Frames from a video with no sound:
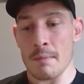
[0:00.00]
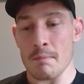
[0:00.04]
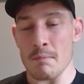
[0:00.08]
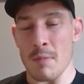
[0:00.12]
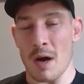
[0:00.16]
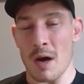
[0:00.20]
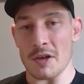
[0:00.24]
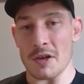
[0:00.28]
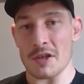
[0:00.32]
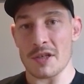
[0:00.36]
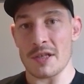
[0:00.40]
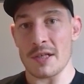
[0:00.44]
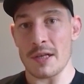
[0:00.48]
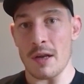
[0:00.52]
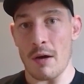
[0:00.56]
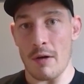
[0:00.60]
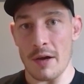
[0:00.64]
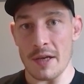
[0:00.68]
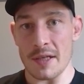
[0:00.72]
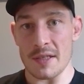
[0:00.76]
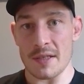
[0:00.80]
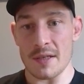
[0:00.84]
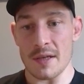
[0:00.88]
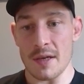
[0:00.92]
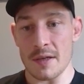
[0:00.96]
much
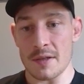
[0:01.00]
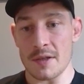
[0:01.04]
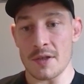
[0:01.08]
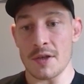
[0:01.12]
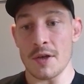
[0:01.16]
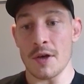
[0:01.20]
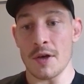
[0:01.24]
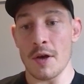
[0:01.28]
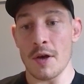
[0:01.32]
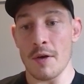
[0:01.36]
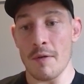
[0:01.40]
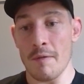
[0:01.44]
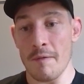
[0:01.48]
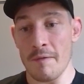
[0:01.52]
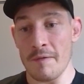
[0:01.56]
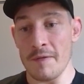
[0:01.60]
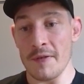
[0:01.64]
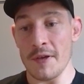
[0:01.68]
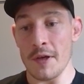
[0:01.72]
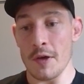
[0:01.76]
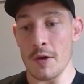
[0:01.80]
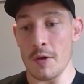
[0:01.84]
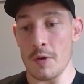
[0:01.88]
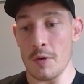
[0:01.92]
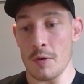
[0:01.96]
nicer to
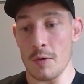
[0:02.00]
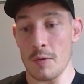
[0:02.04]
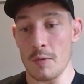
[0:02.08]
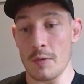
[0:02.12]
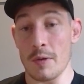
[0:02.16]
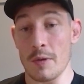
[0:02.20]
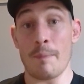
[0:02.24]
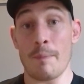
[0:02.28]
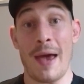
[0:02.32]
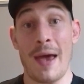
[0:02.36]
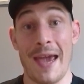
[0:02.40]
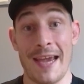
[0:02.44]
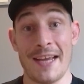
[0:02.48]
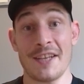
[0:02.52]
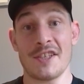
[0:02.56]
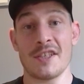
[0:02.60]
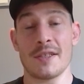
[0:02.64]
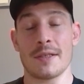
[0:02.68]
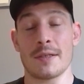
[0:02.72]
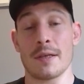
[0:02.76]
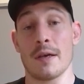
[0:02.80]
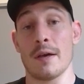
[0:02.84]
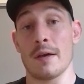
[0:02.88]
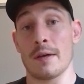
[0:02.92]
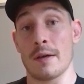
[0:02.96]
view the
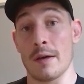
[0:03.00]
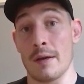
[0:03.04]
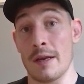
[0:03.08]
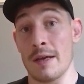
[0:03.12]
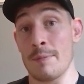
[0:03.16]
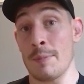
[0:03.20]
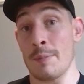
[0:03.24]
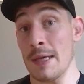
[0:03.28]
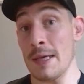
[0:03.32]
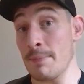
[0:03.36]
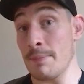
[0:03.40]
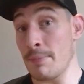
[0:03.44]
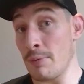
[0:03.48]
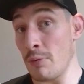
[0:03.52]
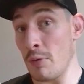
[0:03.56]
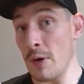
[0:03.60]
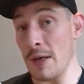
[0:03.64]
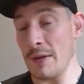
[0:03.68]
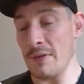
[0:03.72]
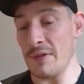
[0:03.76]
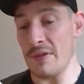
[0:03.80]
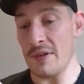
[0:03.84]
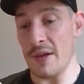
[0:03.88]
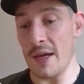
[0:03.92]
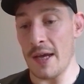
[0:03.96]
pages that are going to be
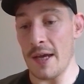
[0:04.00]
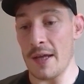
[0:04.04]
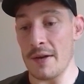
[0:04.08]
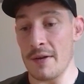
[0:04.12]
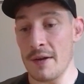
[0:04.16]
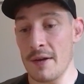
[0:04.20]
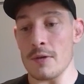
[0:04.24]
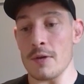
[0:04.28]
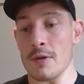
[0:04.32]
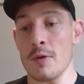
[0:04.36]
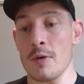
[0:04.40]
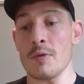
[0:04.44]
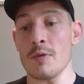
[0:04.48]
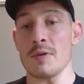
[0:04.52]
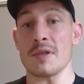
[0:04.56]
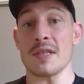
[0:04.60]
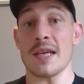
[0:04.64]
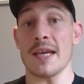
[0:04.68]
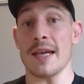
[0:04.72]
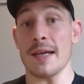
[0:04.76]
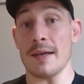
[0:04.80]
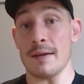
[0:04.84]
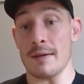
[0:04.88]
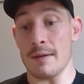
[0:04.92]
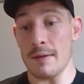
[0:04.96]
printed
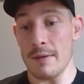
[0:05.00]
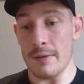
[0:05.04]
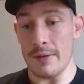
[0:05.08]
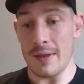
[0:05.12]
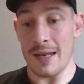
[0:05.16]
using